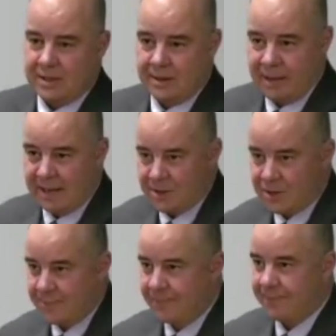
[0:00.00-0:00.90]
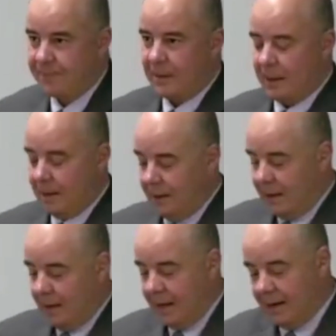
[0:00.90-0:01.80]
to the bench.
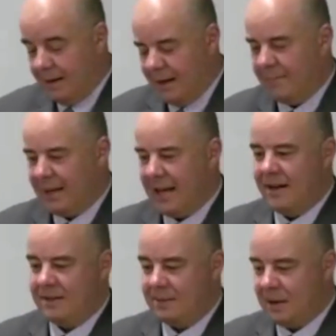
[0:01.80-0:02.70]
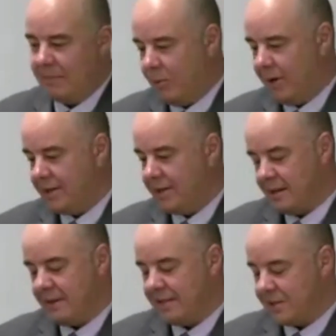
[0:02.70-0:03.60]
And I'm getting to my point.
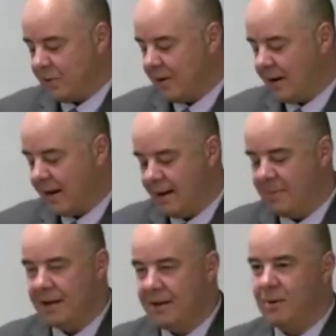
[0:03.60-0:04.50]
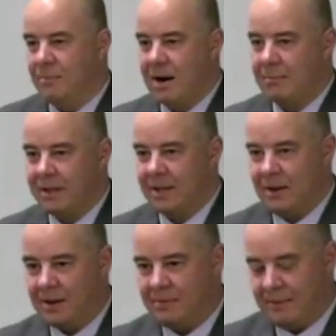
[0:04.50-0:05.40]
I swear I am. I know I'm rambling
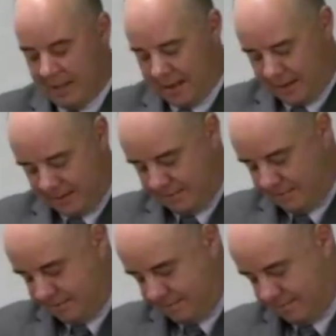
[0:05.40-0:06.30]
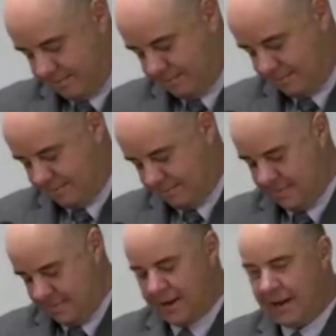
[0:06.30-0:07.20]
on. Like,
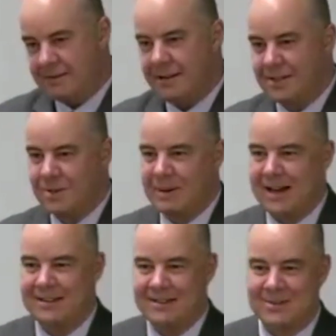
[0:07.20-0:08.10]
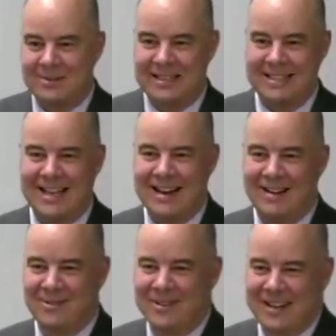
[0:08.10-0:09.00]
okay, not too bad. It's only 10
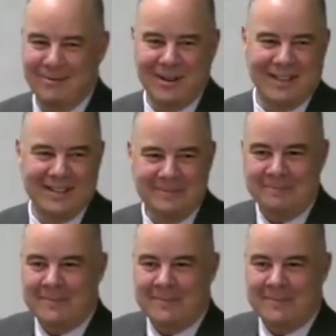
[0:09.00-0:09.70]
after 8. We're good.